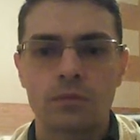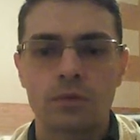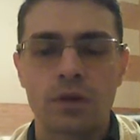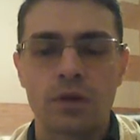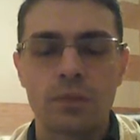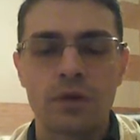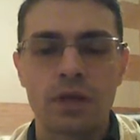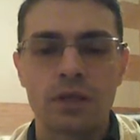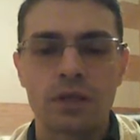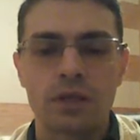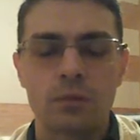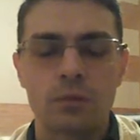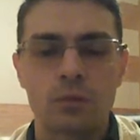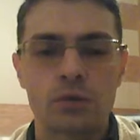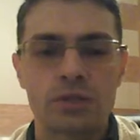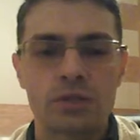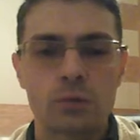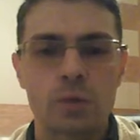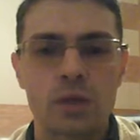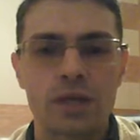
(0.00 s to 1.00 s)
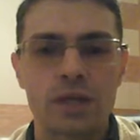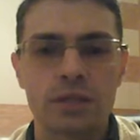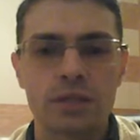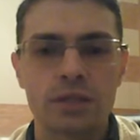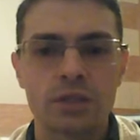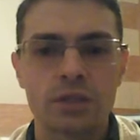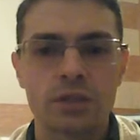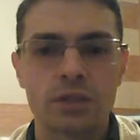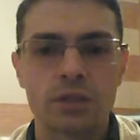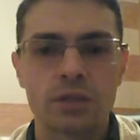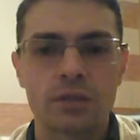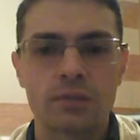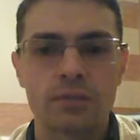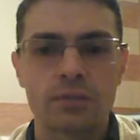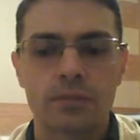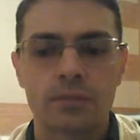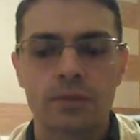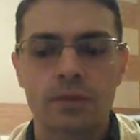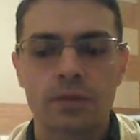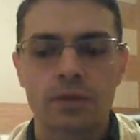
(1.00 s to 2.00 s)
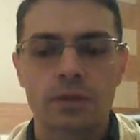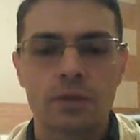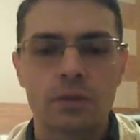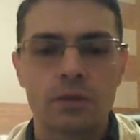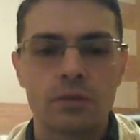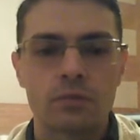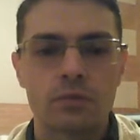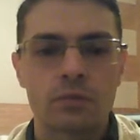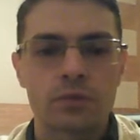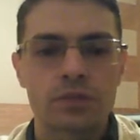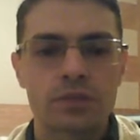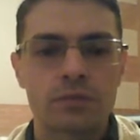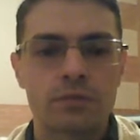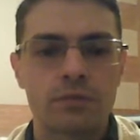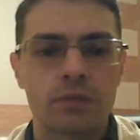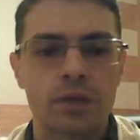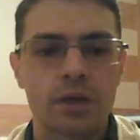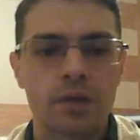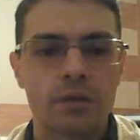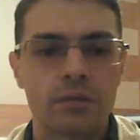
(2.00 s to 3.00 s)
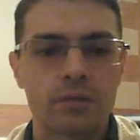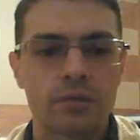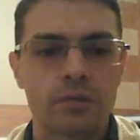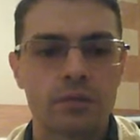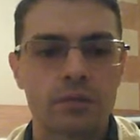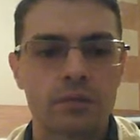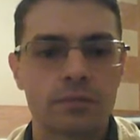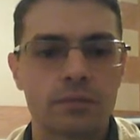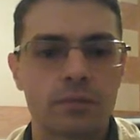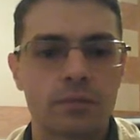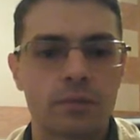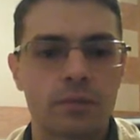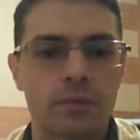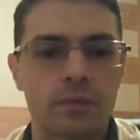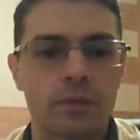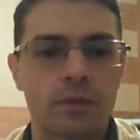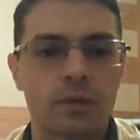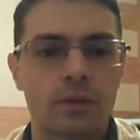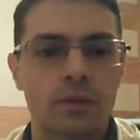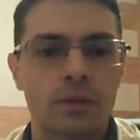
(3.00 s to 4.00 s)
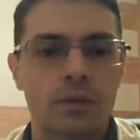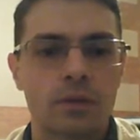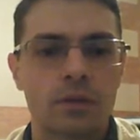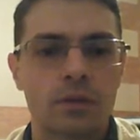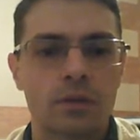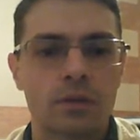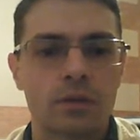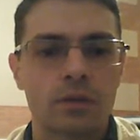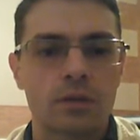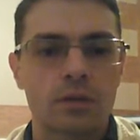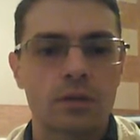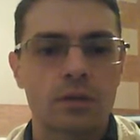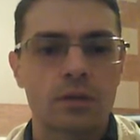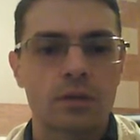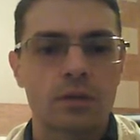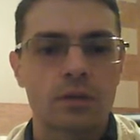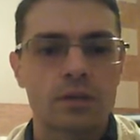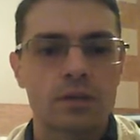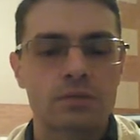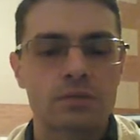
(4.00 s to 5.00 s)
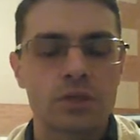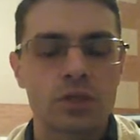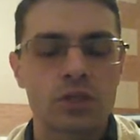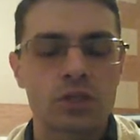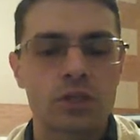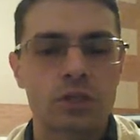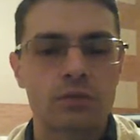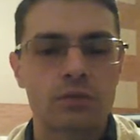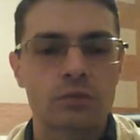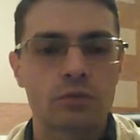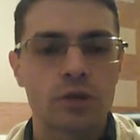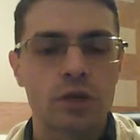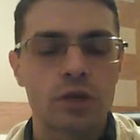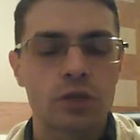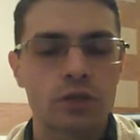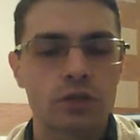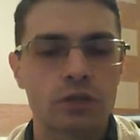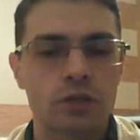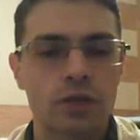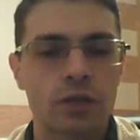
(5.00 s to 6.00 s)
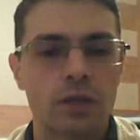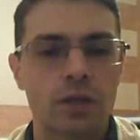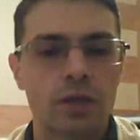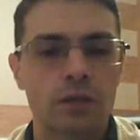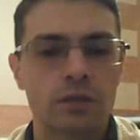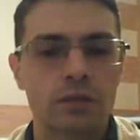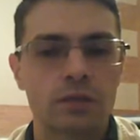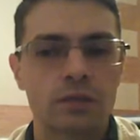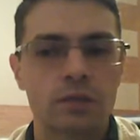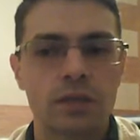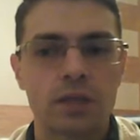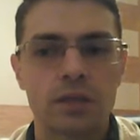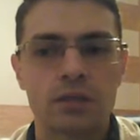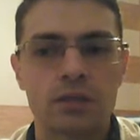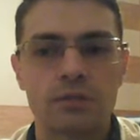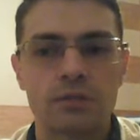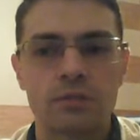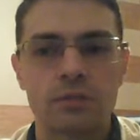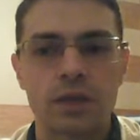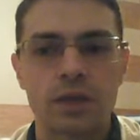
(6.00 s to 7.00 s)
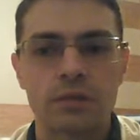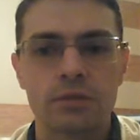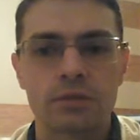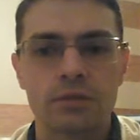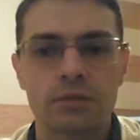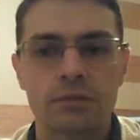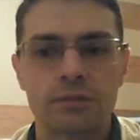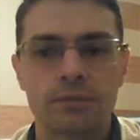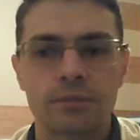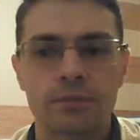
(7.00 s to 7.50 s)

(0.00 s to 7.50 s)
Fabiano was white here, e4, c5, the Sveshnikov variation again, knight d5.